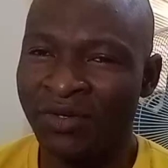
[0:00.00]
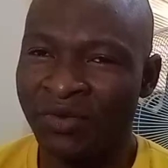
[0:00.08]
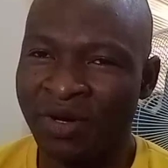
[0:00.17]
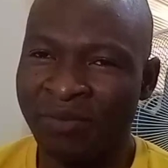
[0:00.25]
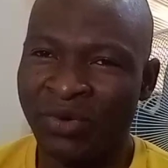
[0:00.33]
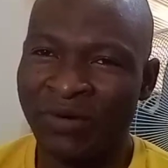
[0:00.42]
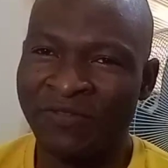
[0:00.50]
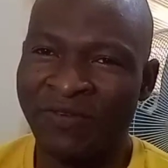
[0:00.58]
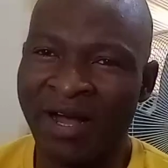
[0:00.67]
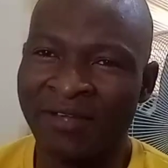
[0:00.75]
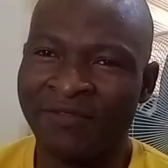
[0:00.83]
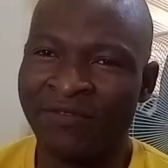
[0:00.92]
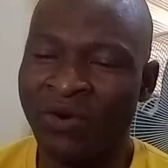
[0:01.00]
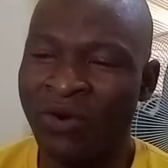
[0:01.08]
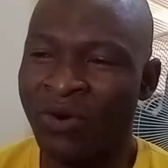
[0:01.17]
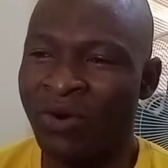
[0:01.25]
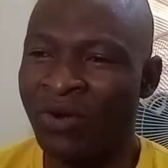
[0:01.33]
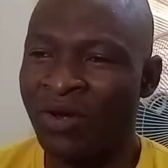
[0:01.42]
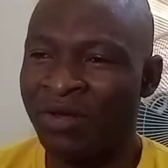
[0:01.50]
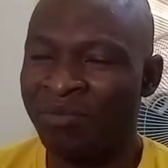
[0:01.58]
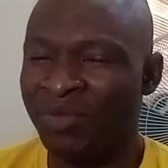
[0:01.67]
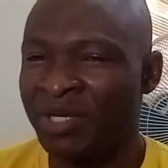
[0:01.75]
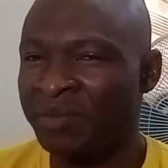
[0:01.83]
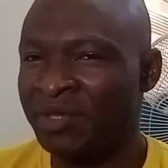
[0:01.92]
1.54
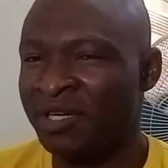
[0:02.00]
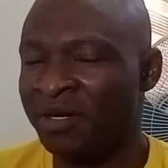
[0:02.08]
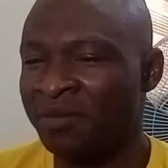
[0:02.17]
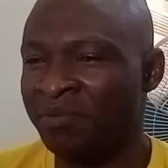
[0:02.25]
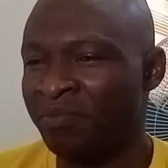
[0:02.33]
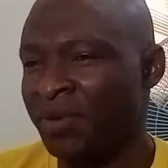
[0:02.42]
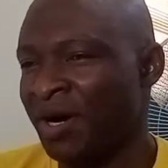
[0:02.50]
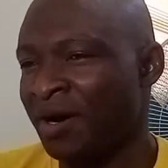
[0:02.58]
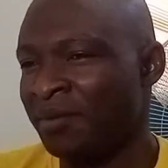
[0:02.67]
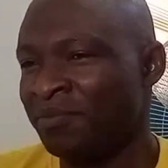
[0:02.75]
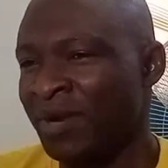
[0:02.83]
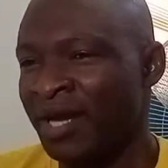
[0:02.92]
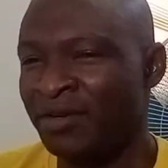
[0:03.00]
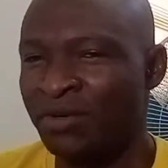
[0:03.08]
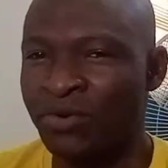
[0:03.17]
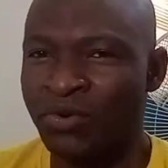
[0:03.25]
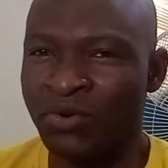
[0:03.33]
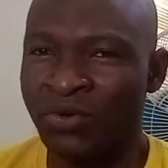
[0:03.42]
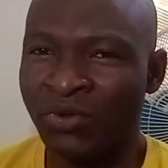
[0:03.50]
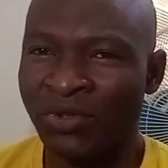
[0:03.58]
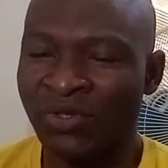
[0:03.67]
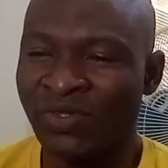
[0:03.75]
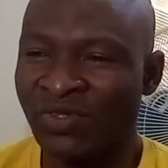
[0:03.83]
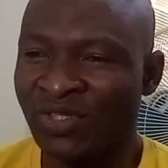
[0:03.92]
millimeter per
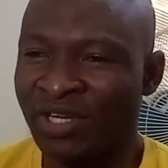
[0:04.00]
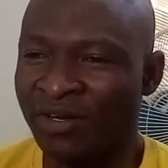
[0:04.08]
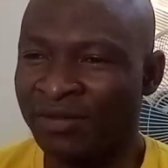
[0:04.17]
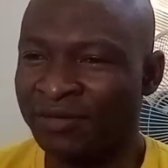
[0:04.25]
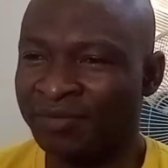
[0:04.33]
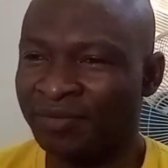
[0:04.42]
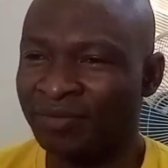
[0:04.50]
microsecond.